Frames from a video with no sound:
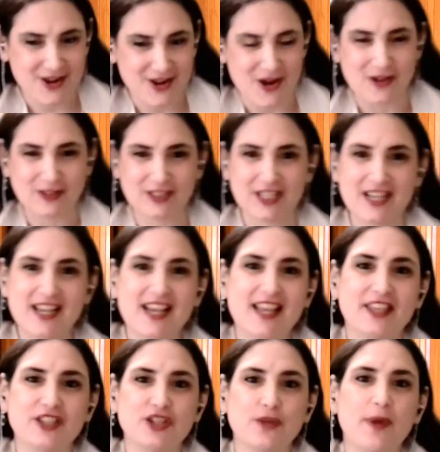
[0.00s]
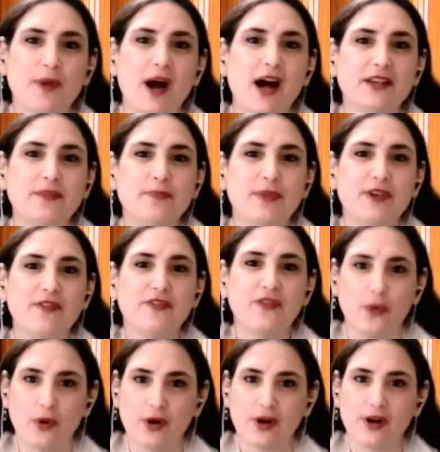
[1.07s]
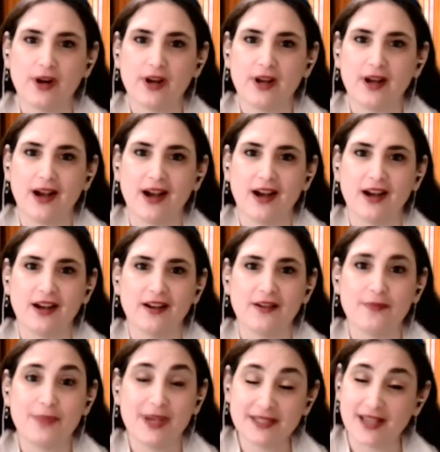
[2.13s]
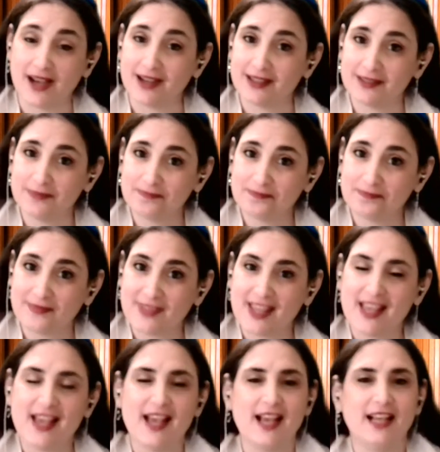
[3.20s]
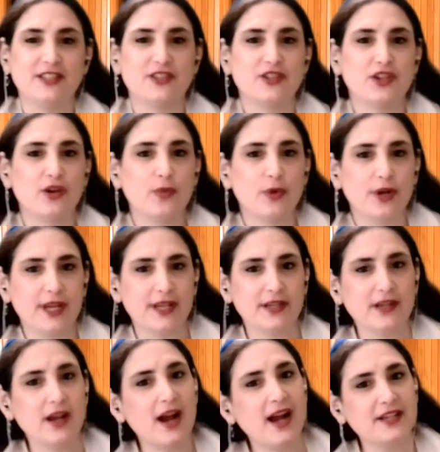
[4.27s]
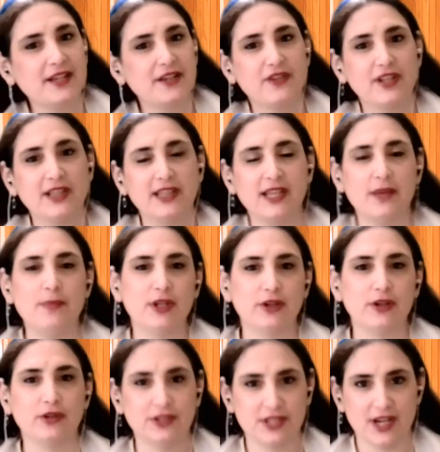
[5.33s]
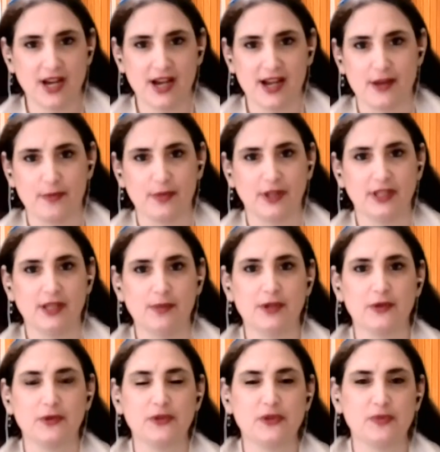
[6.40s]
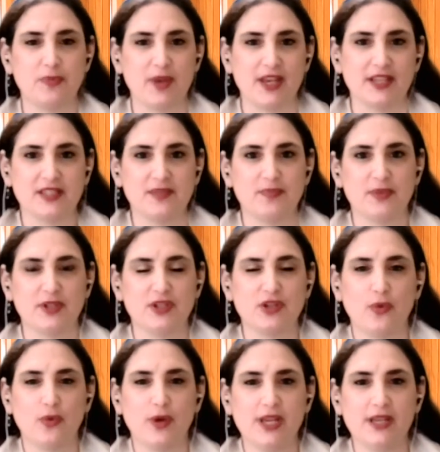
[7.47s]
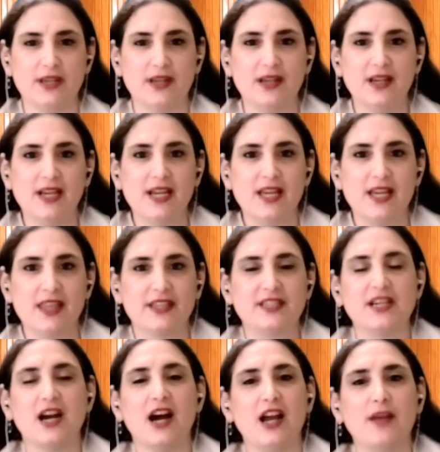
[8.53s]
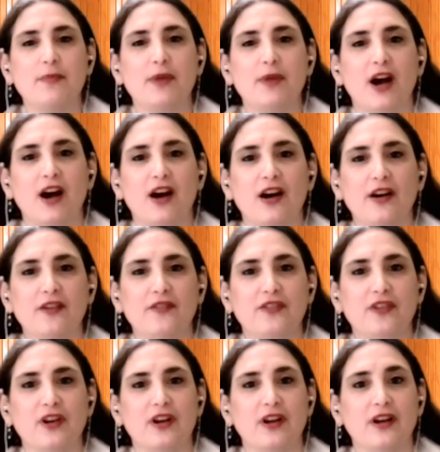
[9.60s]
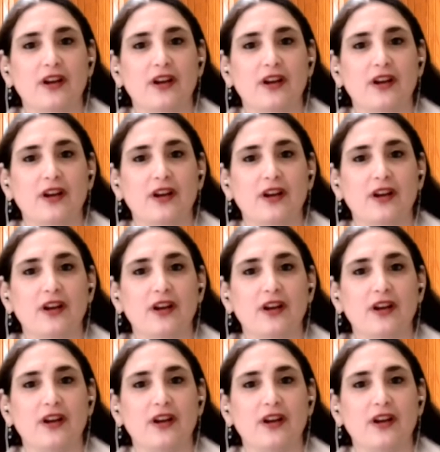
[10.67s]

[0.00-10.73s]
called. The Shabbat before Pesach. And so we're in kind of a liminal time, a liminal space between the time of